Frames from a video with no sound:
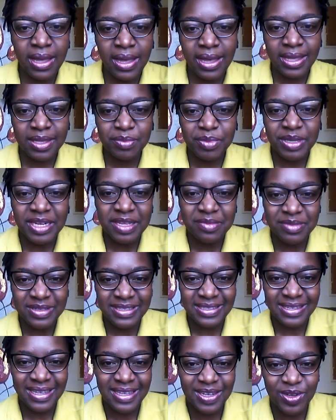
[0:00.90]
Hi, my name is
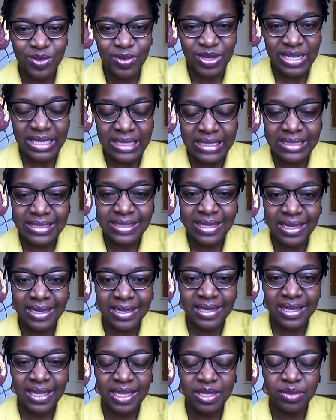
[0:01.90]
Tariro
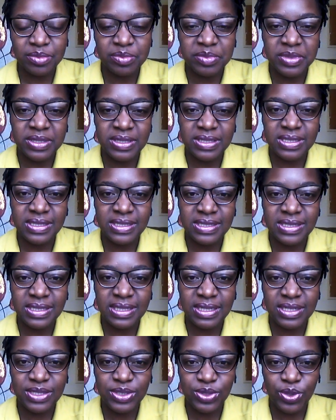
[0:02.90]
neGitare. I am a
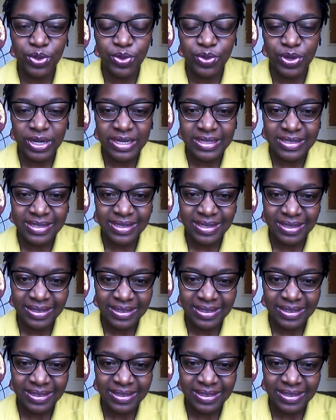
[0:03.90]
singer-songwriter